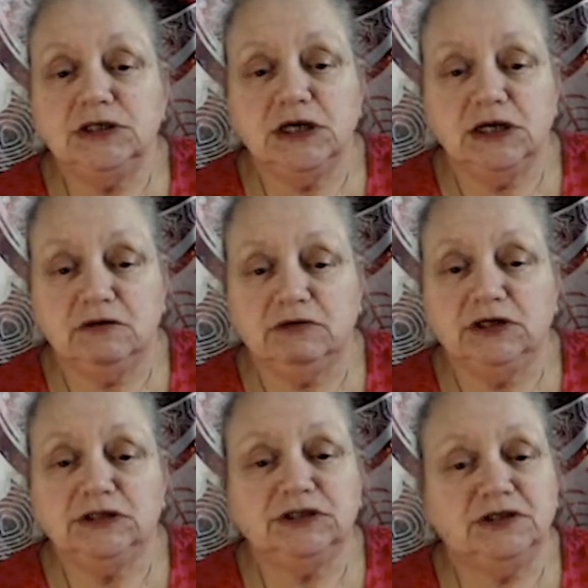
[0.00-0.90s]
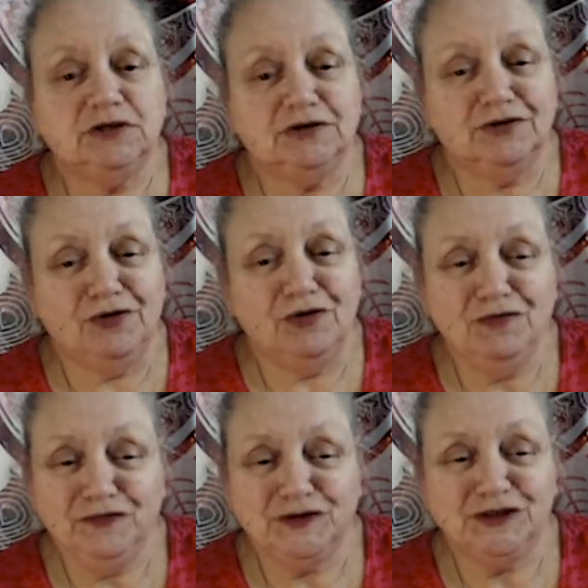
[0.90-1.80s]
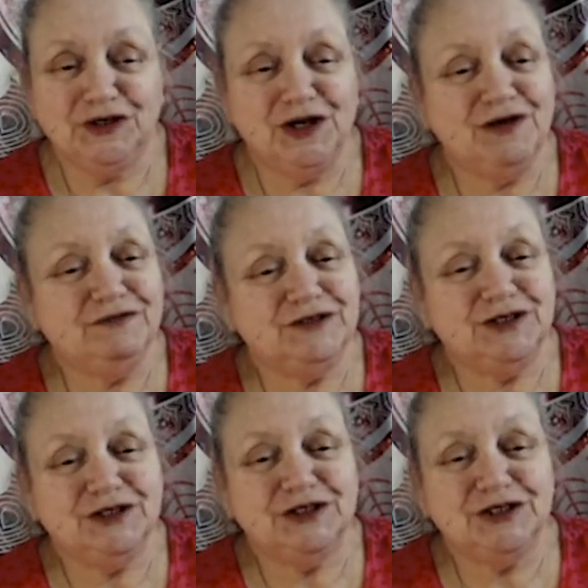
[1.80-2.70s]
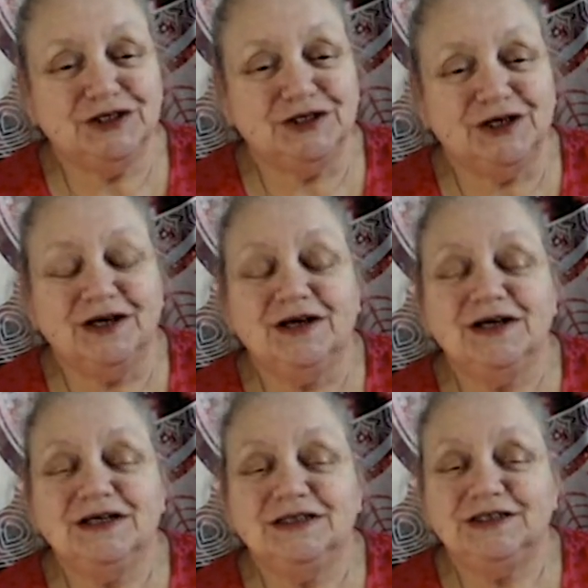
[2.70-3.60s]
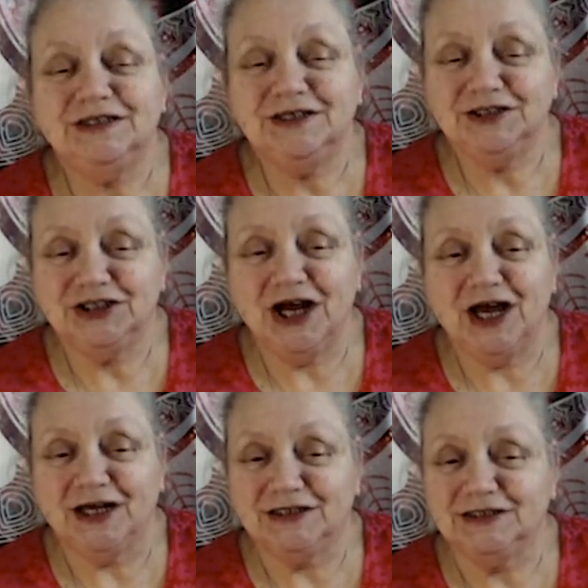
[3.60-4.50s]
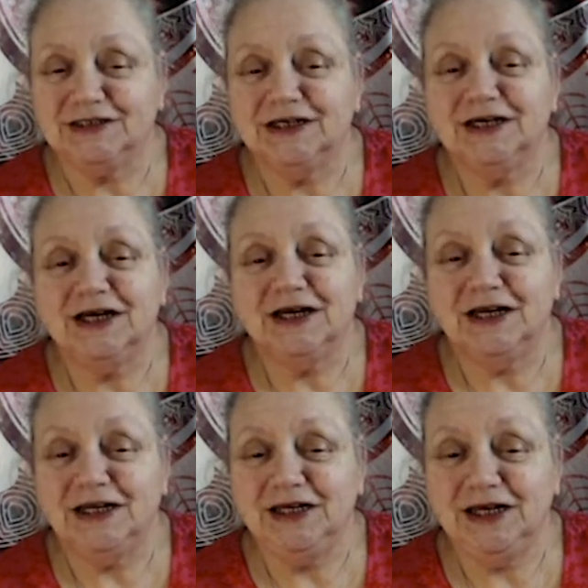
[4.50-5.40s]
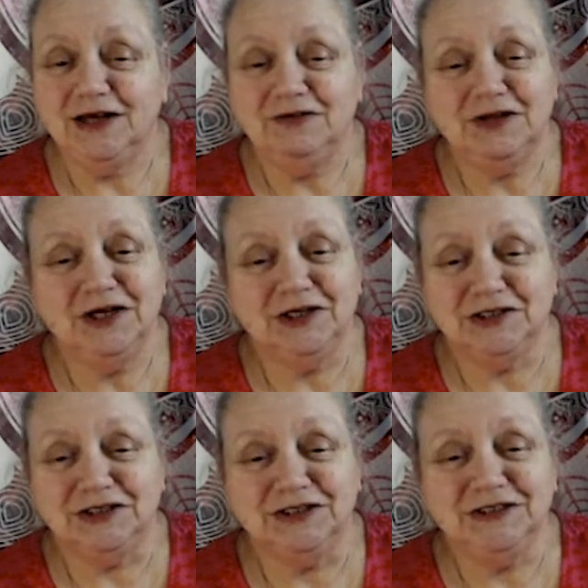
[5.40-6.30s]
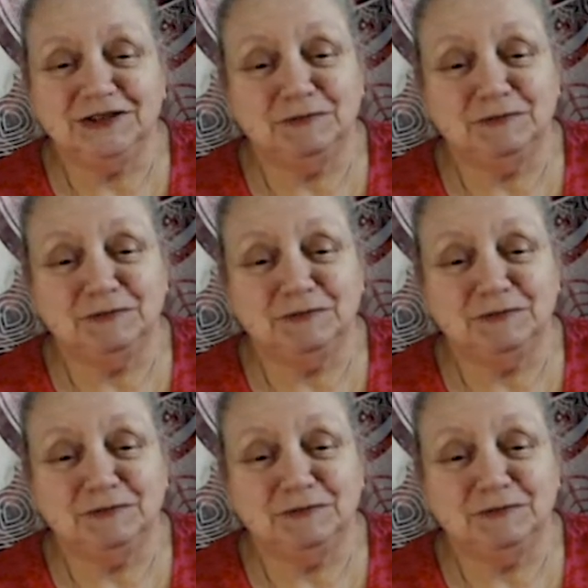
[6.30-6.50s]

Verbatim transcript: areas that are often left undone such as cleaning out the gutters